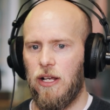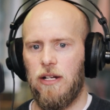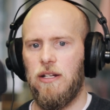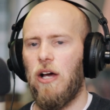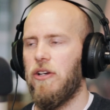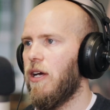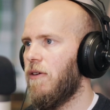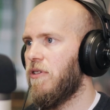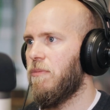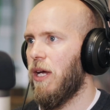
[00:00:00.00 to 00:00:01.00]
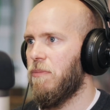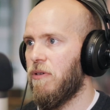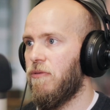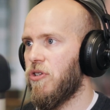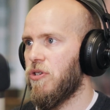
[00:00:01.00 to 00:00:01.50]
Mm. Now you have to pay
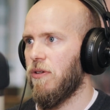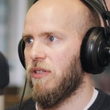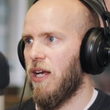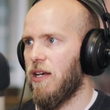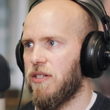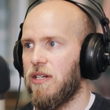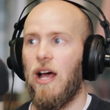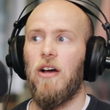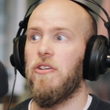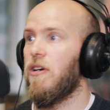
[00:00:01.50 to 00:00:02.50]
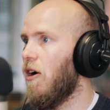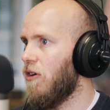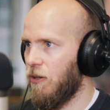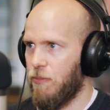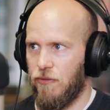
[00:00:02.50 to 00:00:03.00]
provisional tax, and how do you
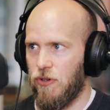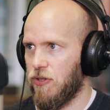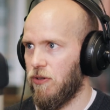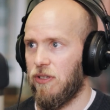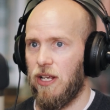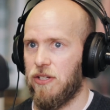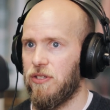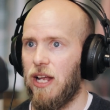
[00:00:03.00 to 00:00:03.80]
calculate provisional tax?